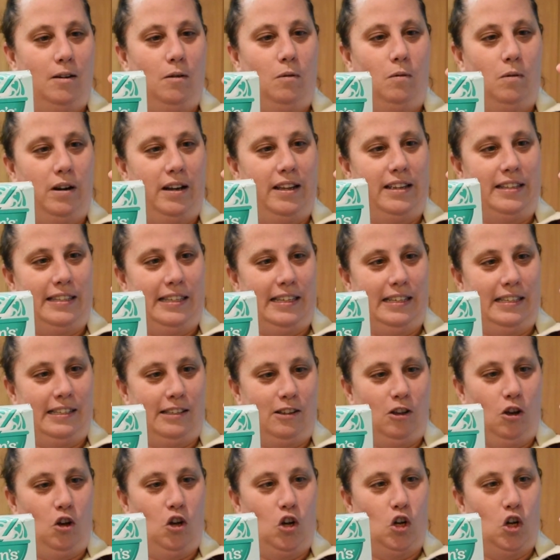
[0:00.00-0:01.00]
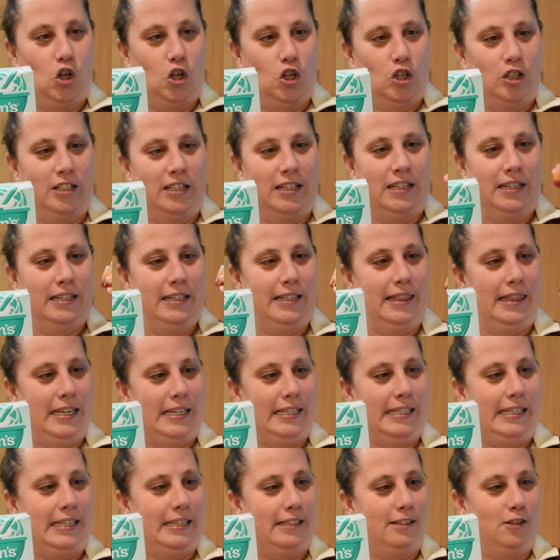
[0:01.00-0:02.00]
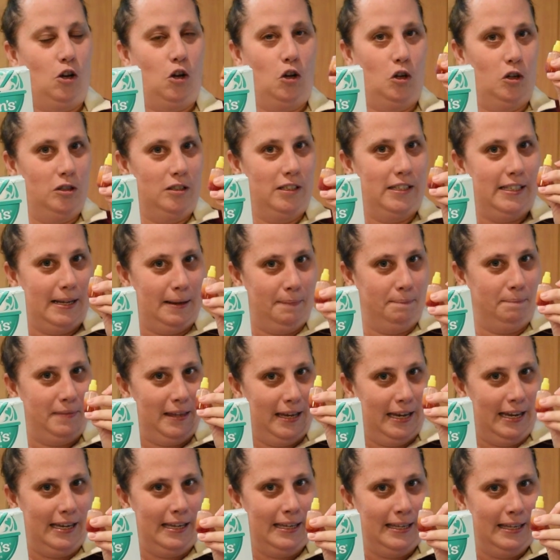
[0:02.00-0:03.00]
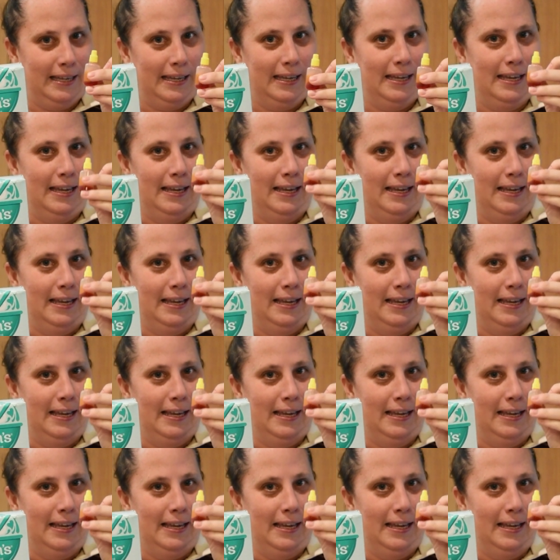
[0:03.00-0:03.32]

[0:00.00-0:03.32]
what is this called? This is called something.